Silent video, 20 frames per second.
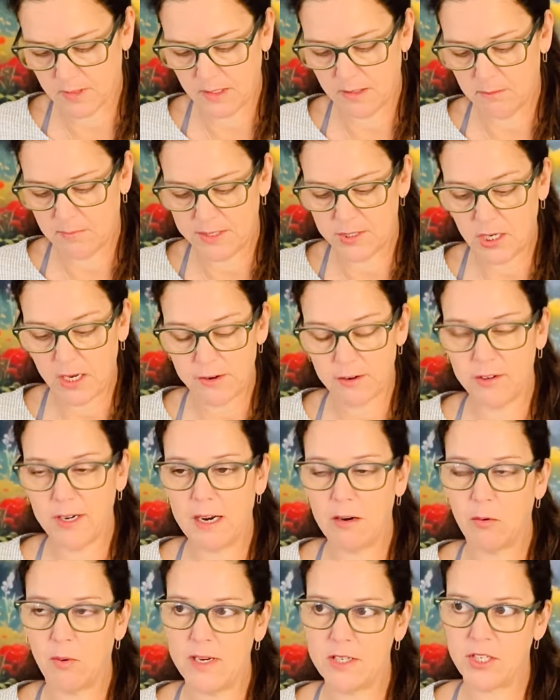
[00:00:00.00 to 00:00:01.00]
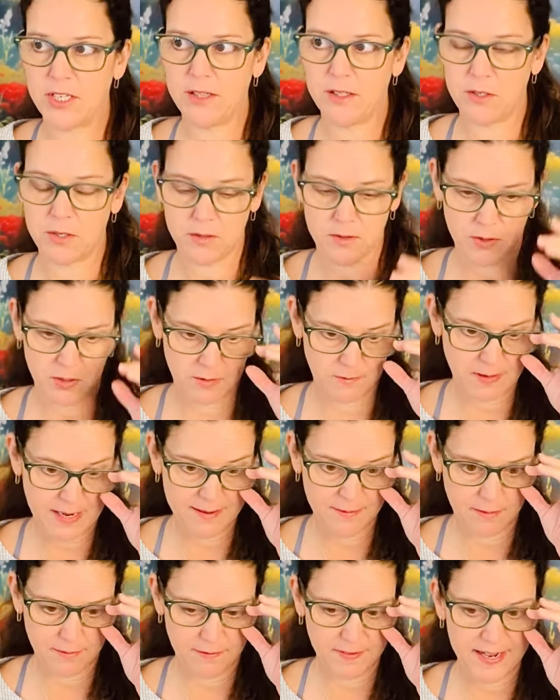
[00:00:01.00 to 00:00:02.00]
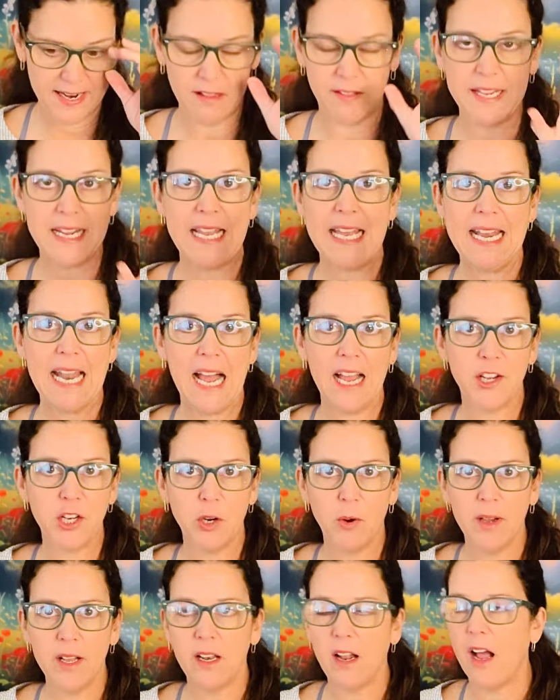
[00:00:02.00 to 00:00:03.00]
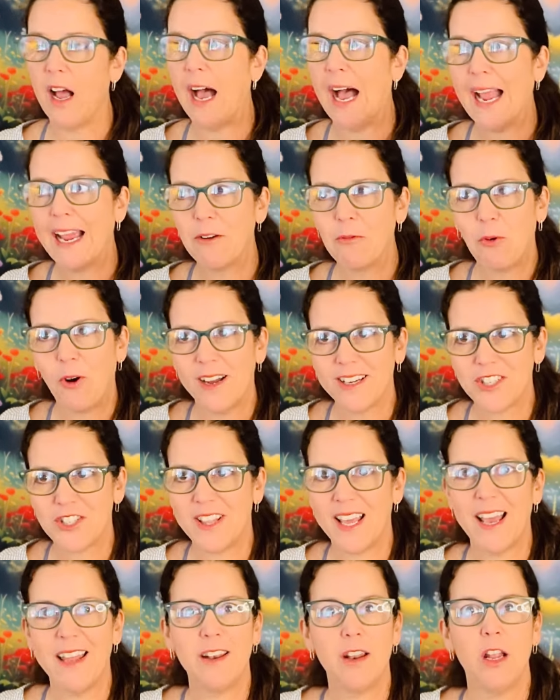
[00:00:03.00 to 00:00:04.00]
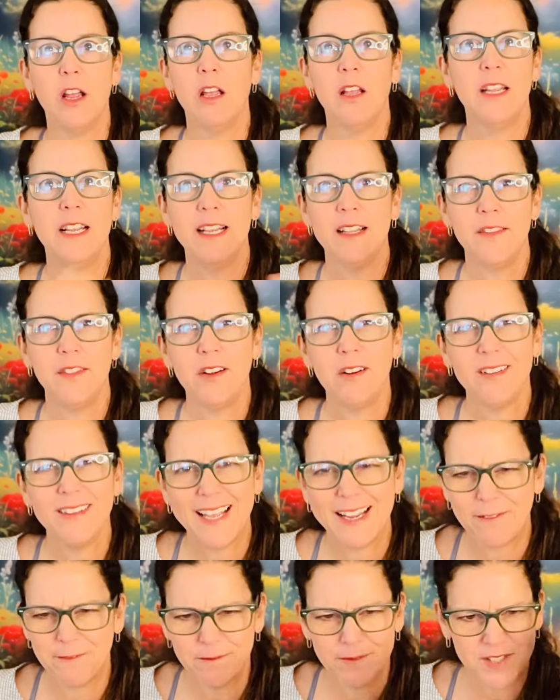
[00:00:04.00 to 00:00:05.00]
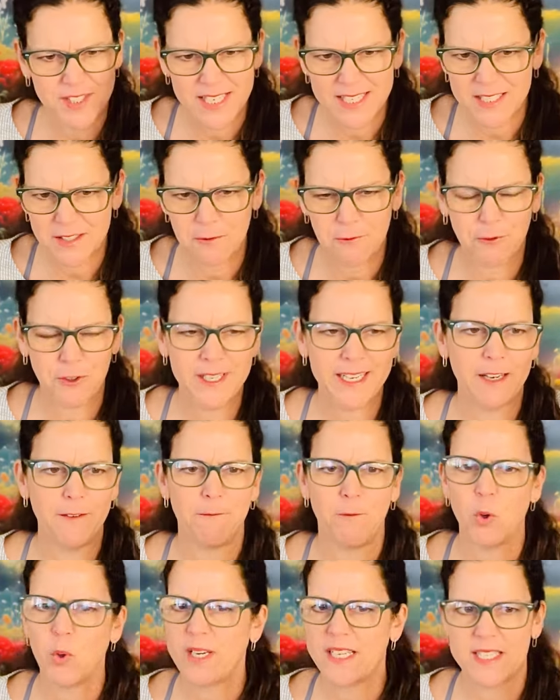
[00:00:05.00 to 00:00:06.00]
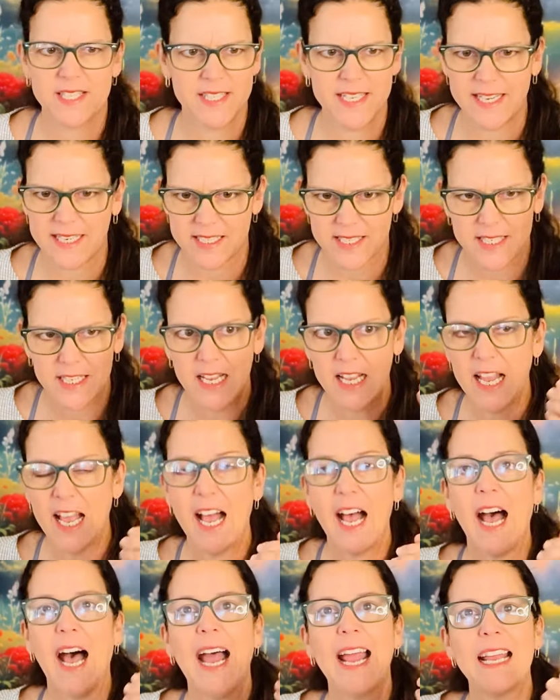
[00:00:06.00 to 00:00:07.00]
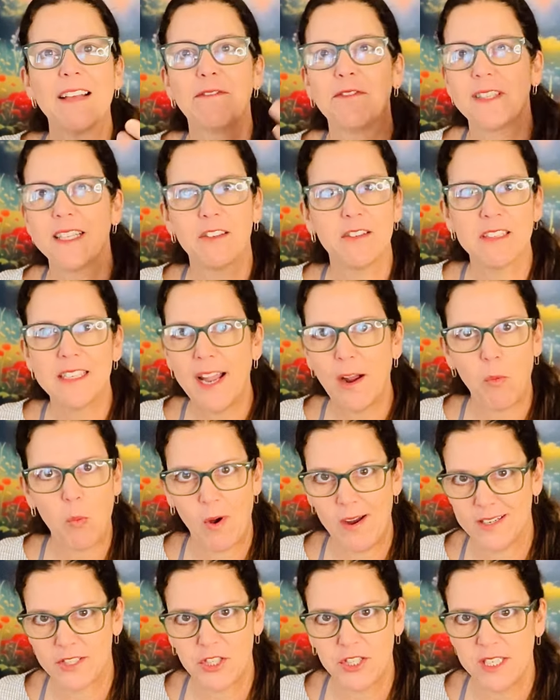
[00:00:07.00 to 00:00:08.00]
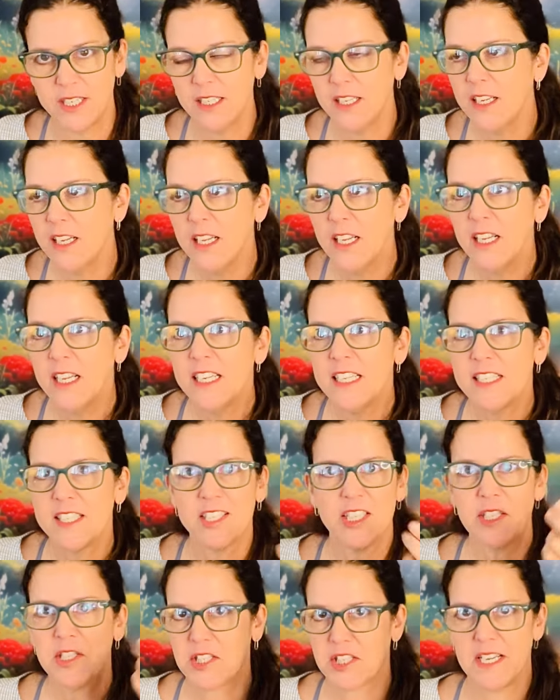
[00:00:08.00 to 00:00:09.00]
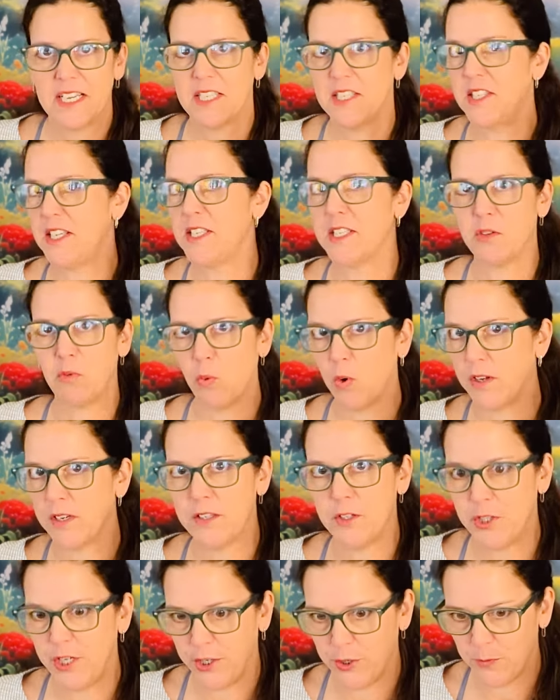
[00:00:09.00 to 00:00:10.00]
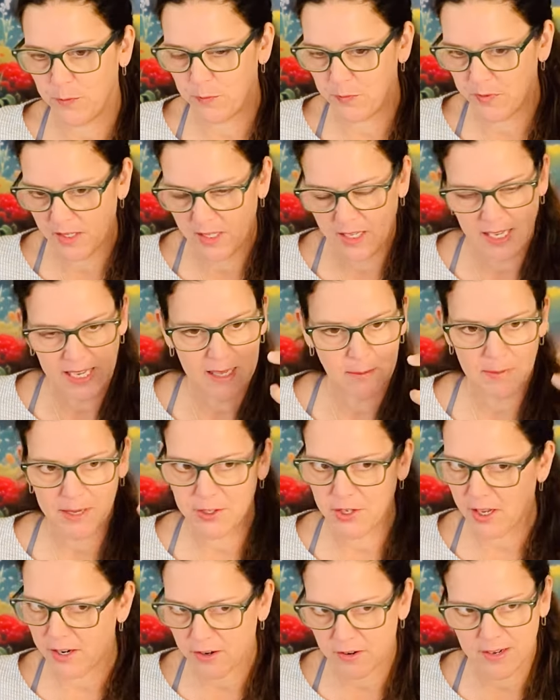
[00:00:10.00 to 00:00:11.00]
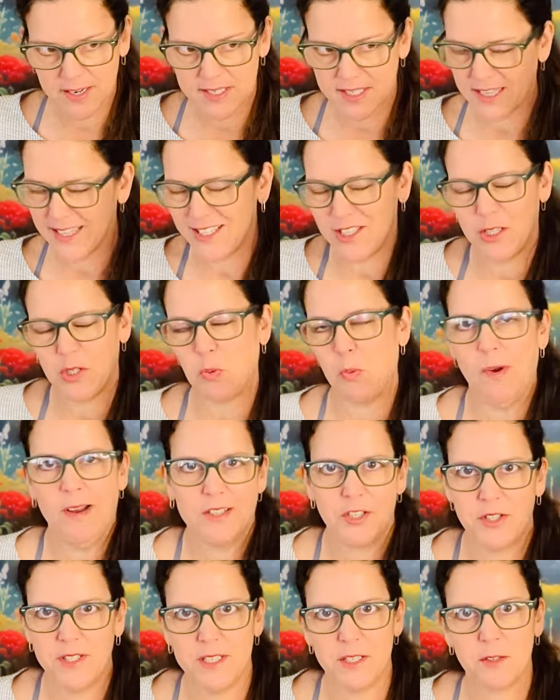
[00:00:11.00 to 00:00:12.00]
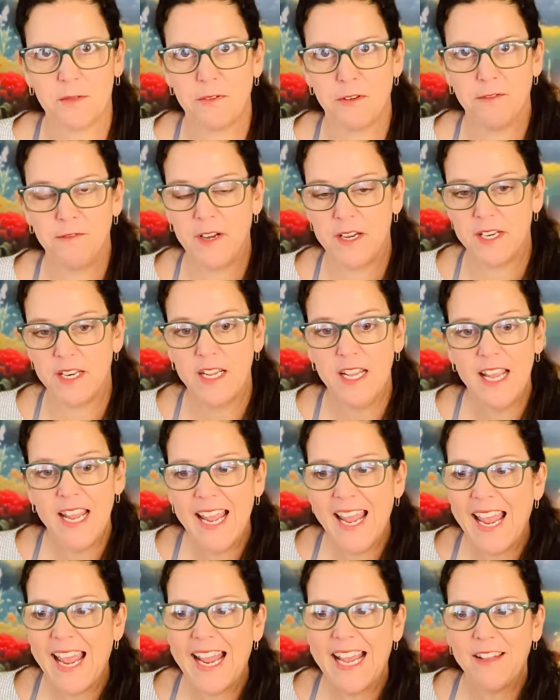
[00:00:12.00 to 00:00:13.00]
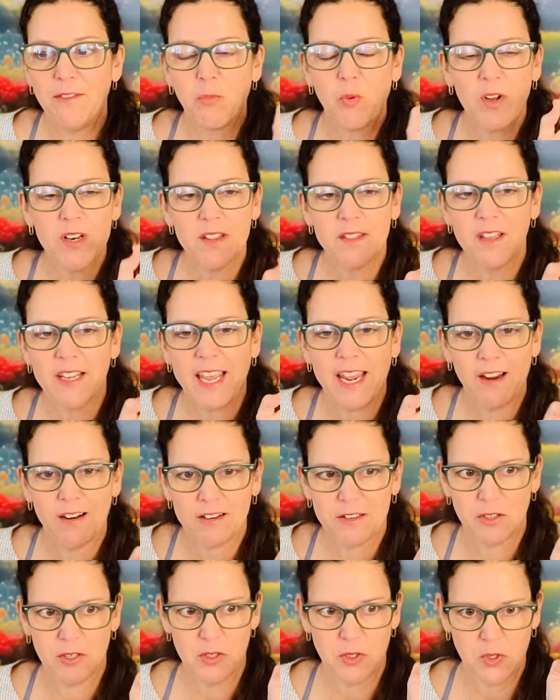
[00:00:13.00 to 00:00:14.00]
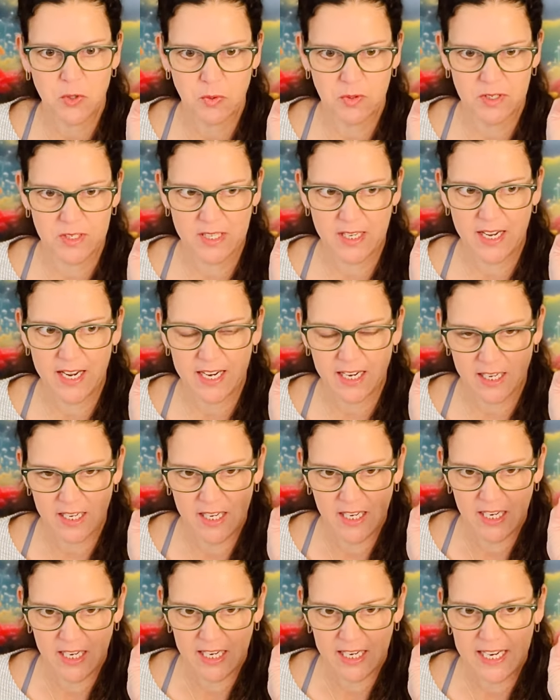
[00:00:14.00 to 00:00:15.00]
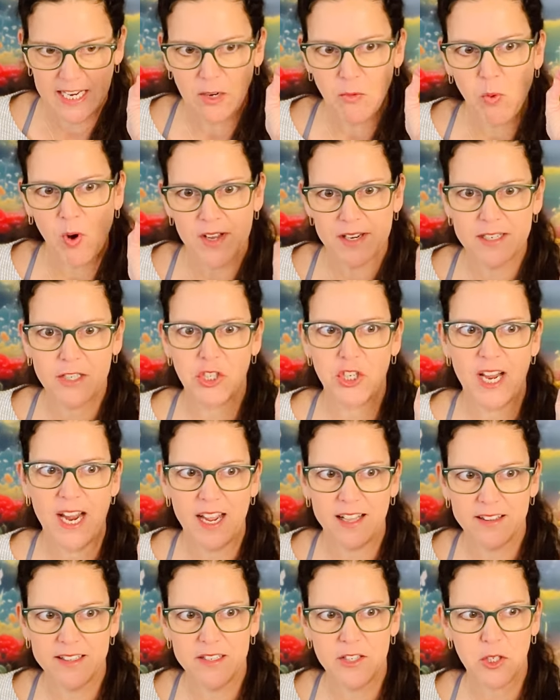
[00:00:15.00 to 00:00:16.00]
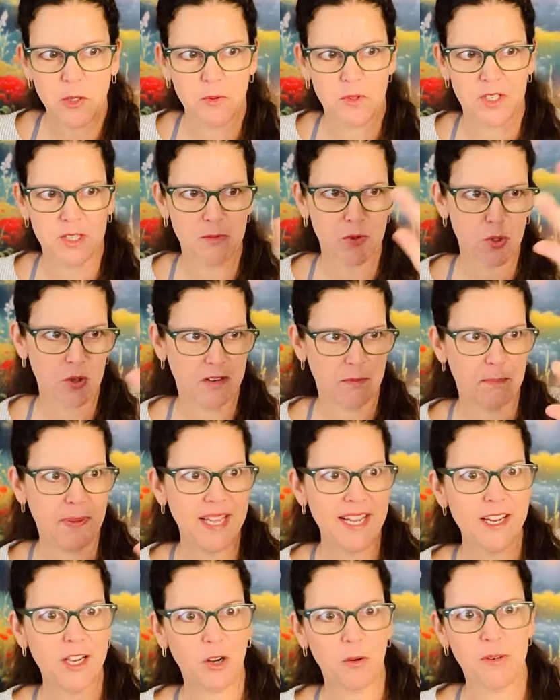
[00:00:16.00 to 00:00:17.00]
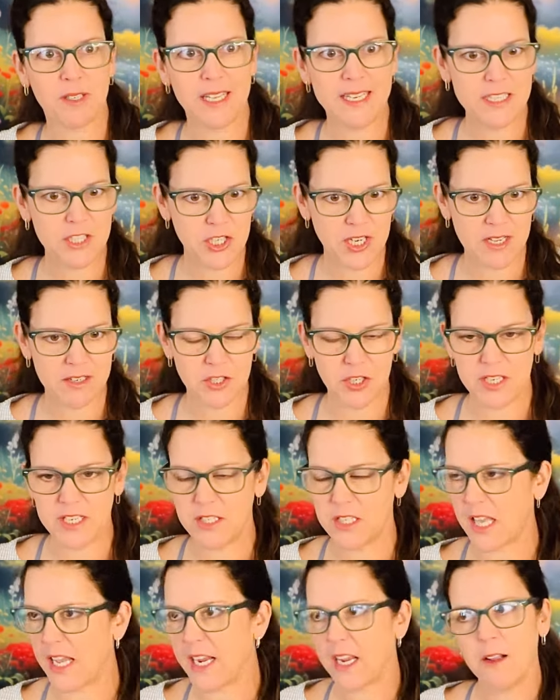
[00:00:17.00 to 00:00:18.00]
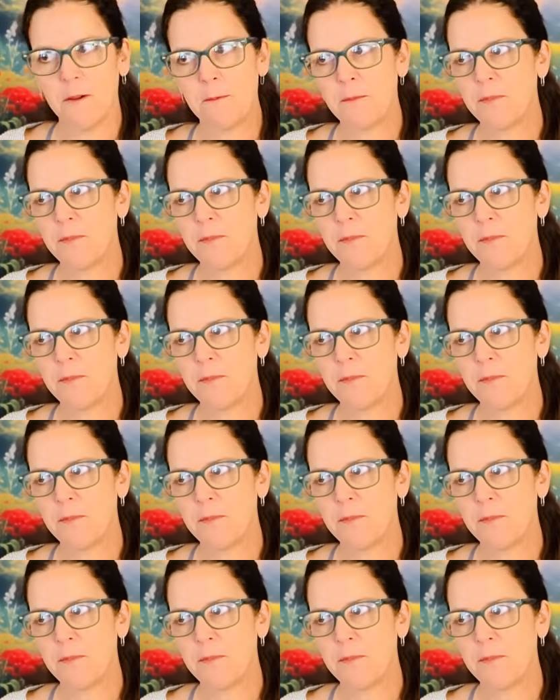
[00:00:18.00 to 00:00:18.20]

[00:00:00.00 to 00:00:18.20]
My daughter and I are watching the Survivor finale, and you know what? I watched that. They're on like season freaking 46. I have literally not watched it since like season one and two. And my daughter and I said, let's just watch this for fun. And one of the characters was like, he won a challenge. It was some sort of pinko related challenge. And he's like,